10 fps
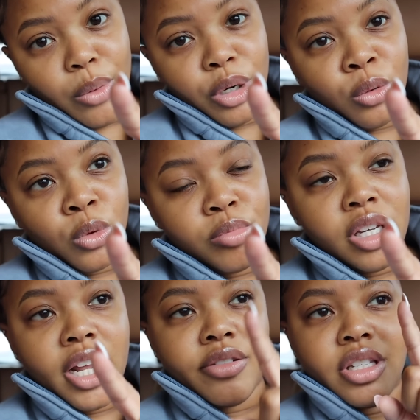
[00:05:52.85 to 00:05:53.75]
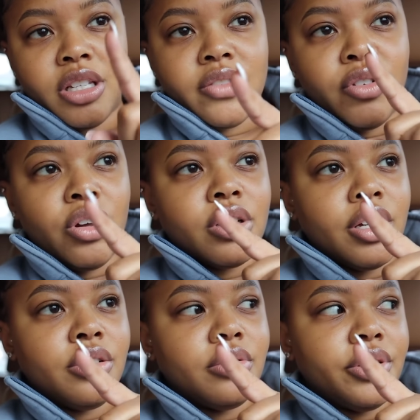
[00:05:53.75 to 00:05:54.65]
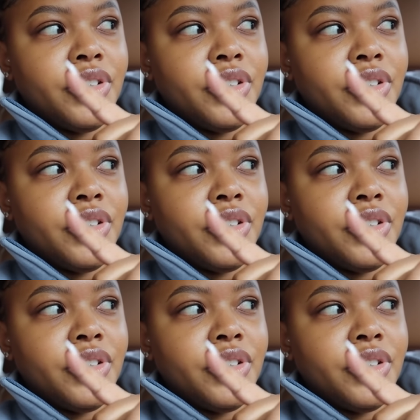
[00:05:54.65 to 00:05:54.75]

winner will be announced in this vlog though,